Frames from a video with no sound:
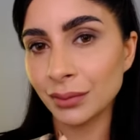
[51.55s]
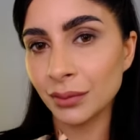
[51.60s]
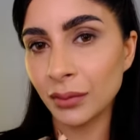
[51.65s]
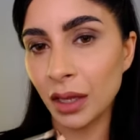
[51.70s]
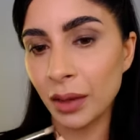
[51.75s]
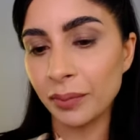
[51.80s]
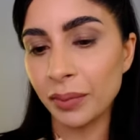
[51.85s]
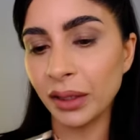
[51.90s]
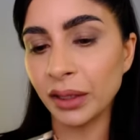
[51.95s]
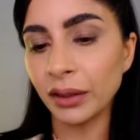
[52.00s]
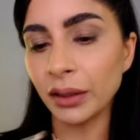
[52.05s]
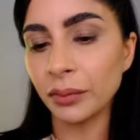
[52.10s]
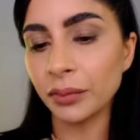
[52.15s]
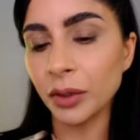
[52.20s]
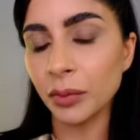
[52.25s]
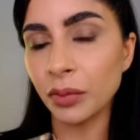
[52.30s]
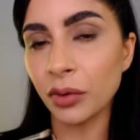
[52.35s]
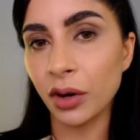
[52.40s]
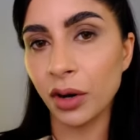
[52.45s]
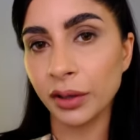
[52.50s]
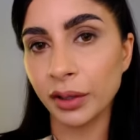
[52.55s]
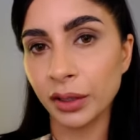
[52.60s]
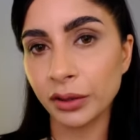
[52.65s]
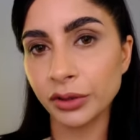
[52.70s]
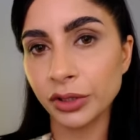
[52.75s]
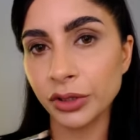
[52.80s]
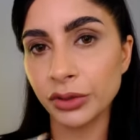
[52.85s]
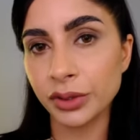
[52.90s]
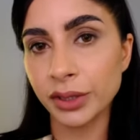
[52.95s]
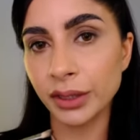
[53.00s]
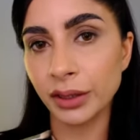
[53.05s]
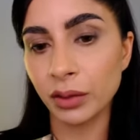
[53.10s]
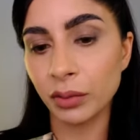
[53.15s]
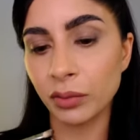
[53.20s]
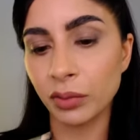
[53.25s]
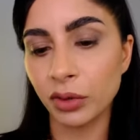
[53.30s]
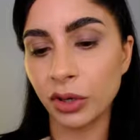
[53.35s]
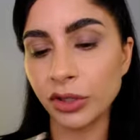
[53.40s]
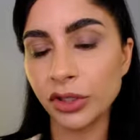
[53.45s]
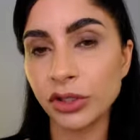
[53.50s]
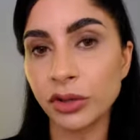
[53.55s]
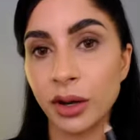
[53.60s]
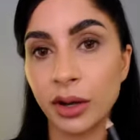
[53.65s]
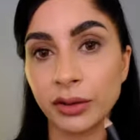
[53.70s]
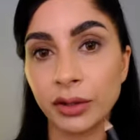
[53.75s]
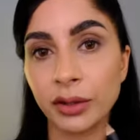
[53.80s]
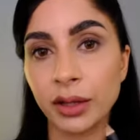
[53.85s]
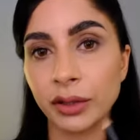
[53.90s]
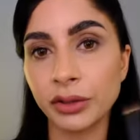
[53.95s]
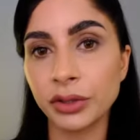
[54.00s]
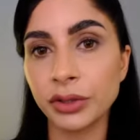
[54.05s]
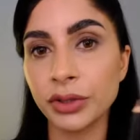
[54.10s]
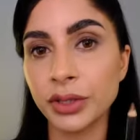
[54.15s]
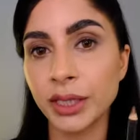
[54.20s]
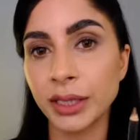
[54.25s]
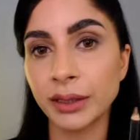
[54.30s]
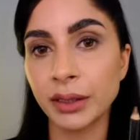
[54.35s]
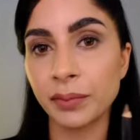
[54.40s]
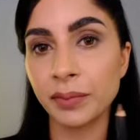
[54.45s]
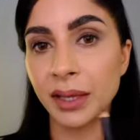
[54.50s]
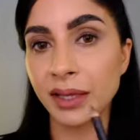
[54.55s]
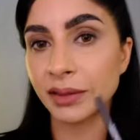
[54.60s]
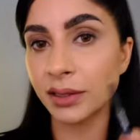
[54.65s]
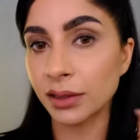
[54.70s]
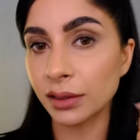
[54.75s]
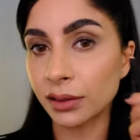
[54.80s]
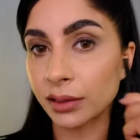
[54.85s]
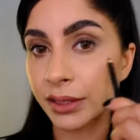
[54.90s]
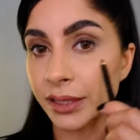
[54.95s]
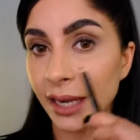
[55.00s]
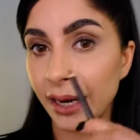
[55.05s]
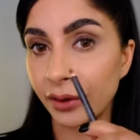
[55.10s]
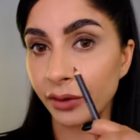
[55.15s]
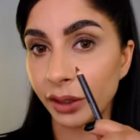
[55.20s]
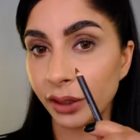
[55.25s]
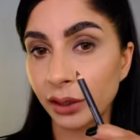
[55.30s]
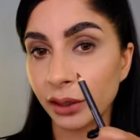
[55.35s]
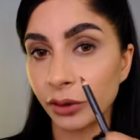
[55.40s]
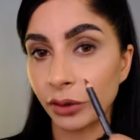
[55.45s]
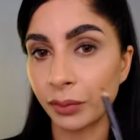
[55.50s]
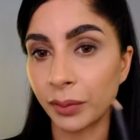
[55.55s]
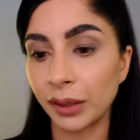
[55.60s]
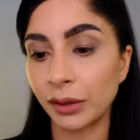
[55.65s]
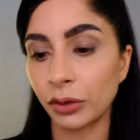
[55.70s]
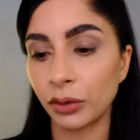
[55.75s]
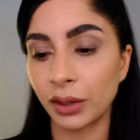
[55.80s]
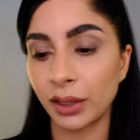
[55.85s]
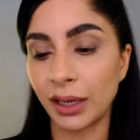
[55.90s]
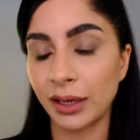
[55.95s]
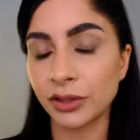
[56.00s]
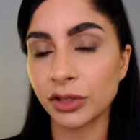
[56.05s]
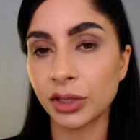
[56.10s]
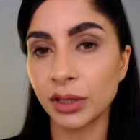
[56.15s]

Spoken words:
I'm picking up the product using a brush rather than using the pencil directly on my lower lash